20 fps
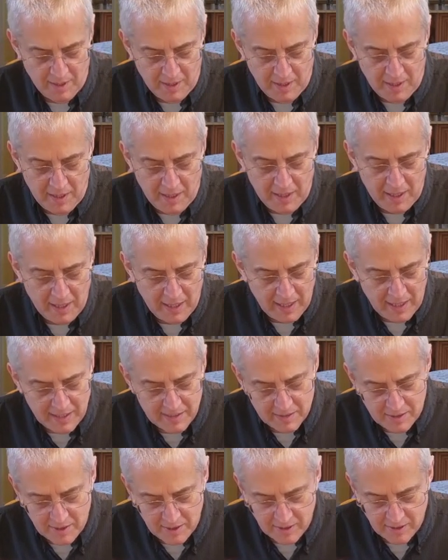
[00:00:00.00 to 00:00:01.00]

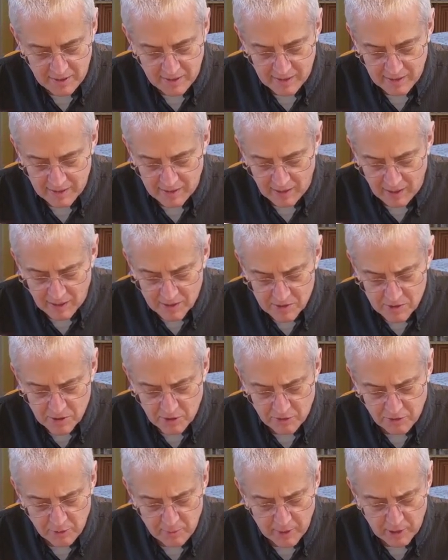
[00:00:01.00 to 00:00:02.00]
And also
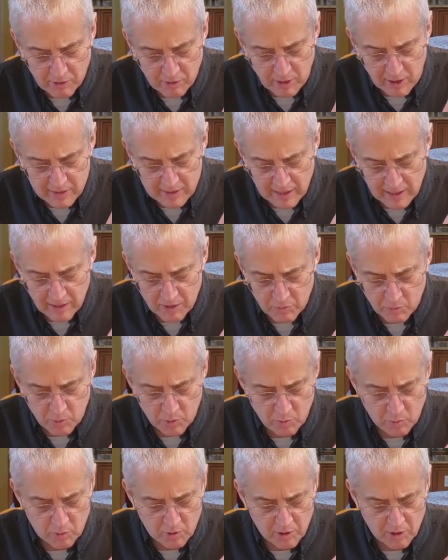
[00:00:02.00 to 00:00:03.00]
from It Crawled Out of the
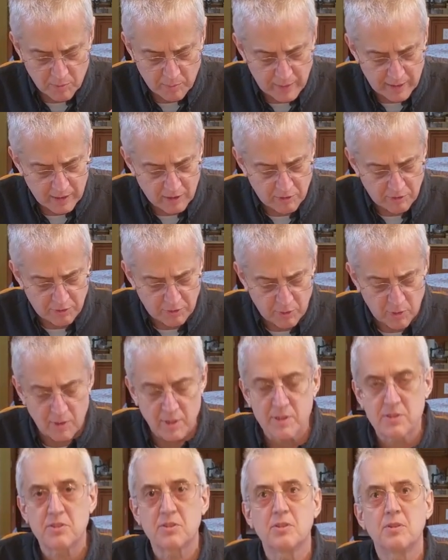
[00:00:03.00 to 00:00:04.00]
Woodwork, Michael
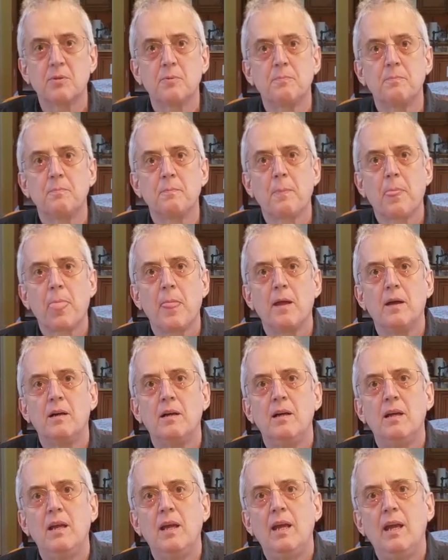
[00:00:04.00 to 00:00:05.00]
Forrest
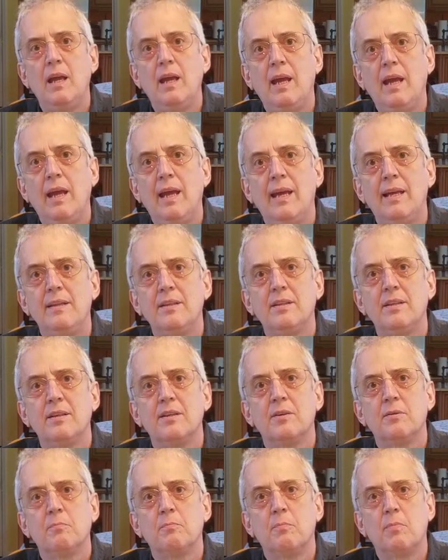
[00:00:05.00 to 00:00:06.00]
and
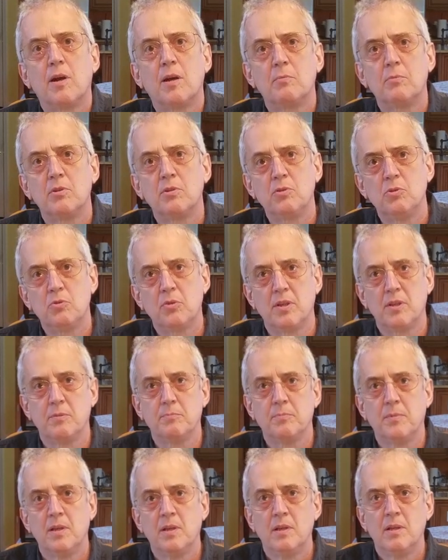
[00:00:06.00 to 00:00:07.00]
Barbara Luna.
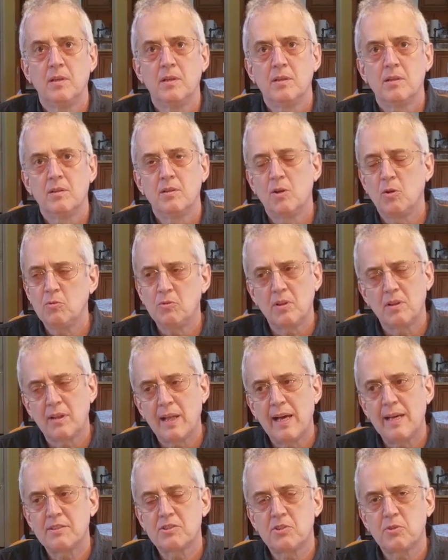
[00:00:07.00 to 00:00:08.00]
Note the
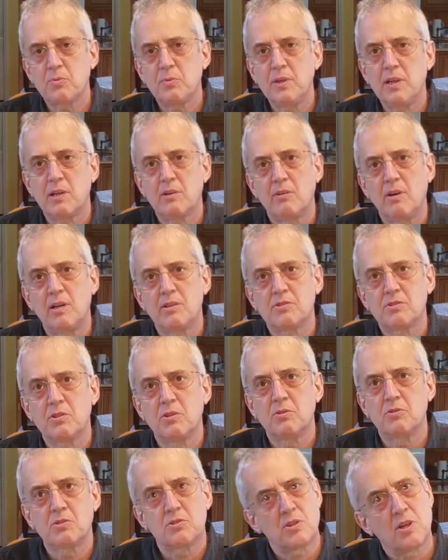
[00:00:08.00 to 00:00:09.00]
last 3 are also
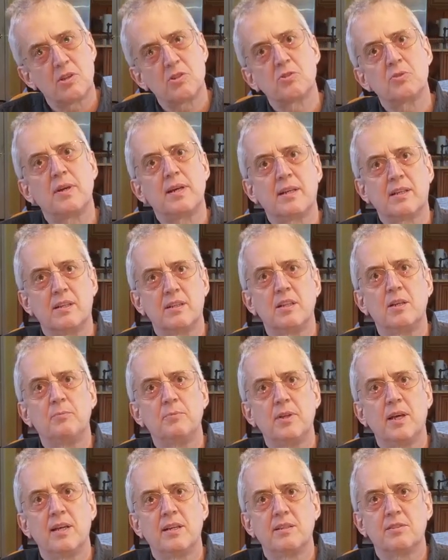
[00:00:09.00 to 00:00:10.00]
Star Trek
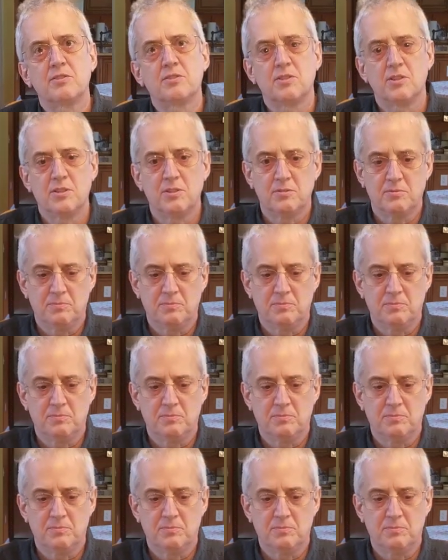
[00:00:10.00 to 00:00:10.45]
alumni. So